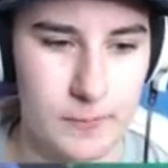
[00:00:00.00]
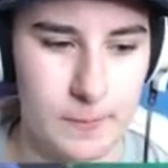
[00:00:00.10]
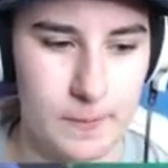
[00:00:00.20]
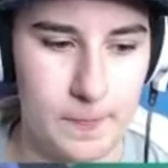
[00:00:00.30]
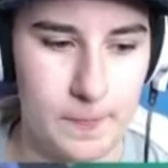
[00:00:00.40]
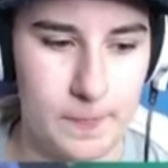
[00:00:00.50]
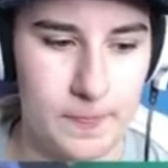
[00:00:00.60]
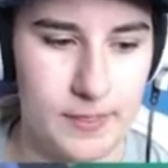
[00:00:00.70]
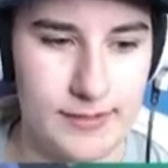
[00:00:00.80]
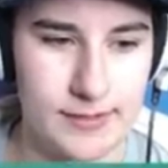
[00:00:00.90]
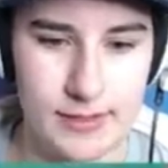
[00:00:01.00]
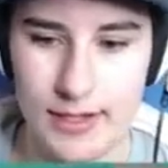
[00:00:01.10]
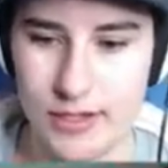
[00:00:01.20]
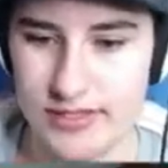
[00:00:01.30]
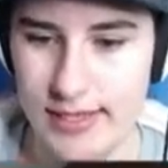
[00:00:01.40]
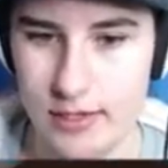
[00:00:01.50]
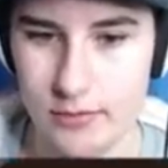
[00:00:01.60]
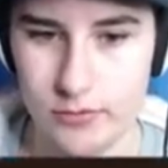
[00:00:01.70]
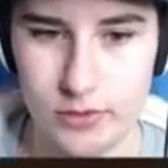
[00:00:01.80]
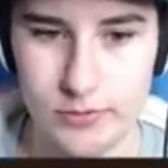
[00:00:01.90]
Yes, now you're sad. You know what? You
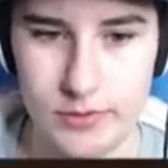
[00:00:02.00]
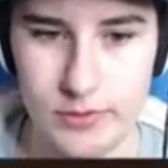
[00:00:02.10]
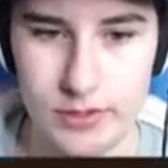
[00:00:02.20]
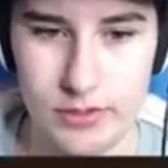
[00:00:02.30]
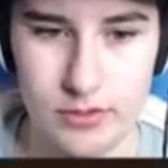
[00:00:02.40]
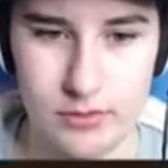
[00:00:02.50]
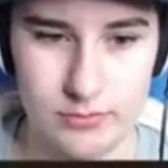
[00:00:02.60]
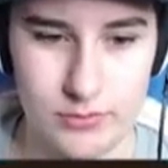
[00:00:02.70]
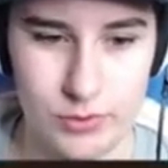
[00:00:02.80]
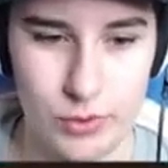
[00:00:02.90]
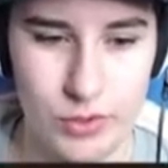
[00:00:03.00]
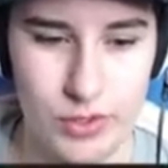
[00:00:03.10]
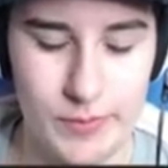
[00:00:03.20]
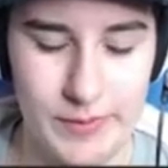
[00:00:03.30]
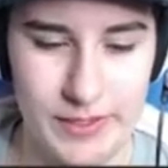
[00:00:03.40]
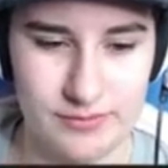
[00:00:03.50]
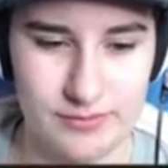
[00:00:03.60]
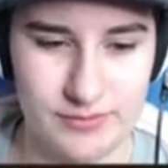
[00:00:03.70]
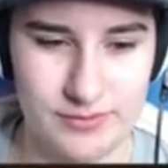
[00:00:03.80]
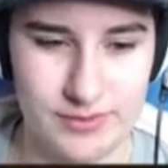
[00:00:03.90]
go to bed.
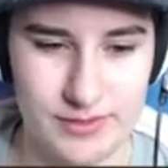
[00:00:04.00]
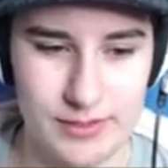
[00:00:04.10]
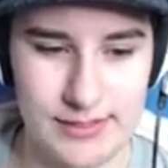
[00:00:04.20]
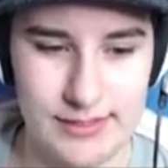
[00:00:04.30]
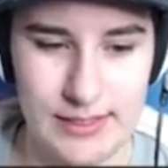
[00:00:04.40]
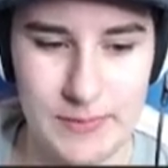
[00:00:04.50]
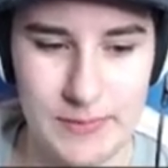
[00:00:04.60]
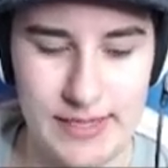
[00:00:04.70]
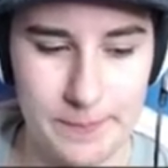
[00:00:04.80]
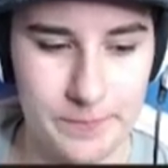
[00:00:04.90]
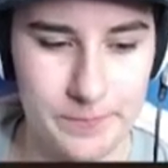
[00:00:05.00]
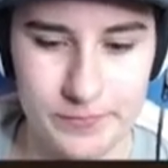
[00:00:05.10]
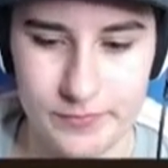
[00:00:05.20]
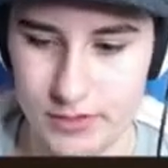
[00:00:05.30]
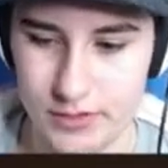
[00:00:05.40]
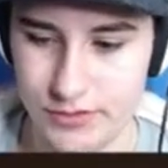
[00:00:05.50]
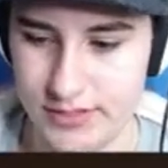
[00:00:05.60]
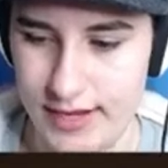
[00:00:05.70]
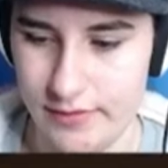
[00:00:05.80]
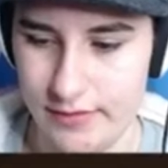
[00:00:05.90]
Sleepy time. Because you're tired, right?
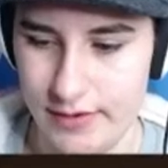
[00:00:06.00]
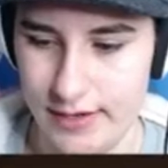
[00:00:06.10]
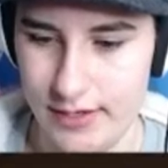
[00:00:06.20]
And hungry.